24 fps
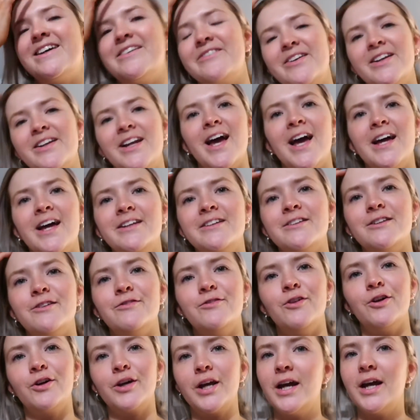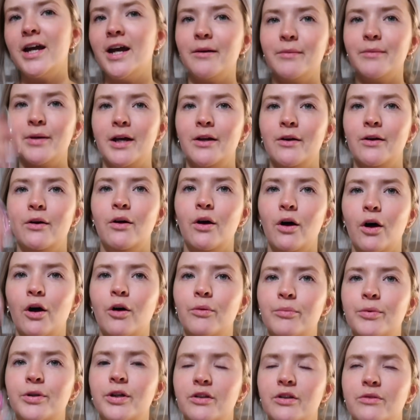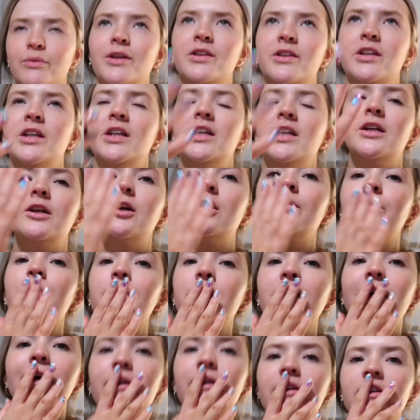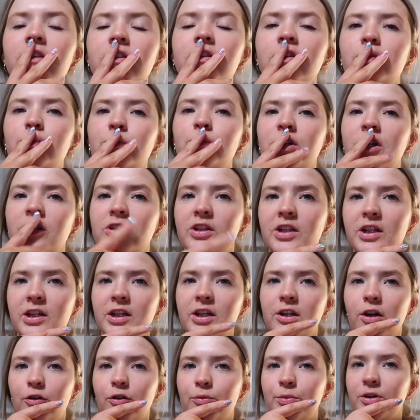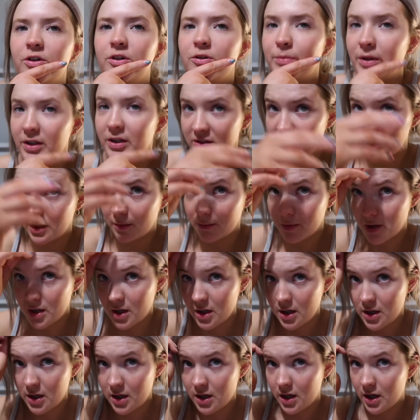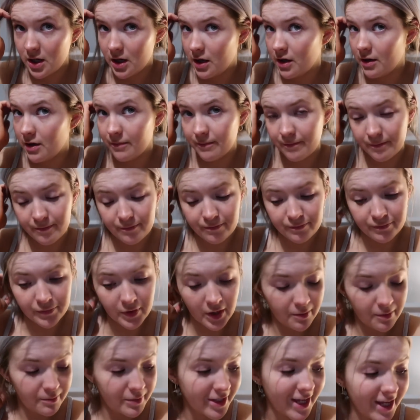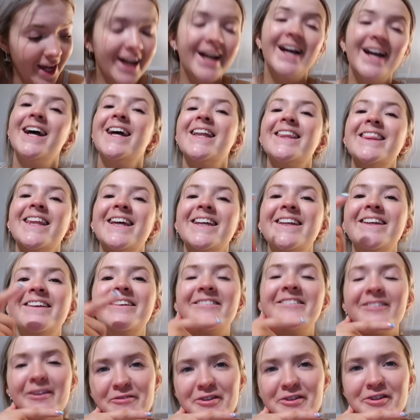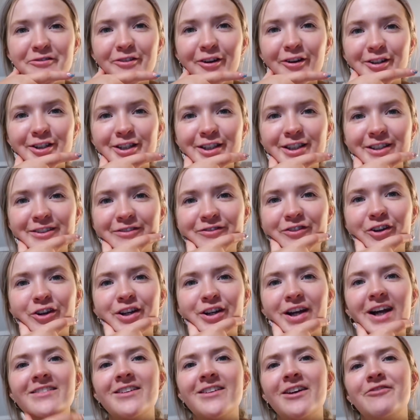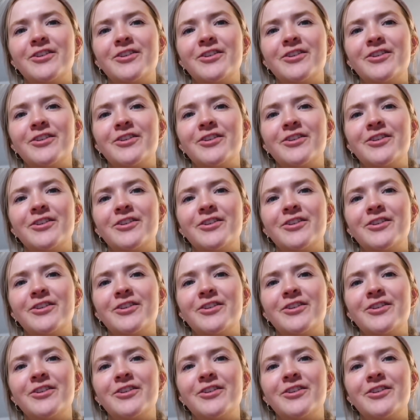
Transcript: I'm going to end the vlog here. I'm getting all hot because we had the heating up and now we're turning the heating off because it's bedtime. But yeah, thank you so much for watching this vlog, guys.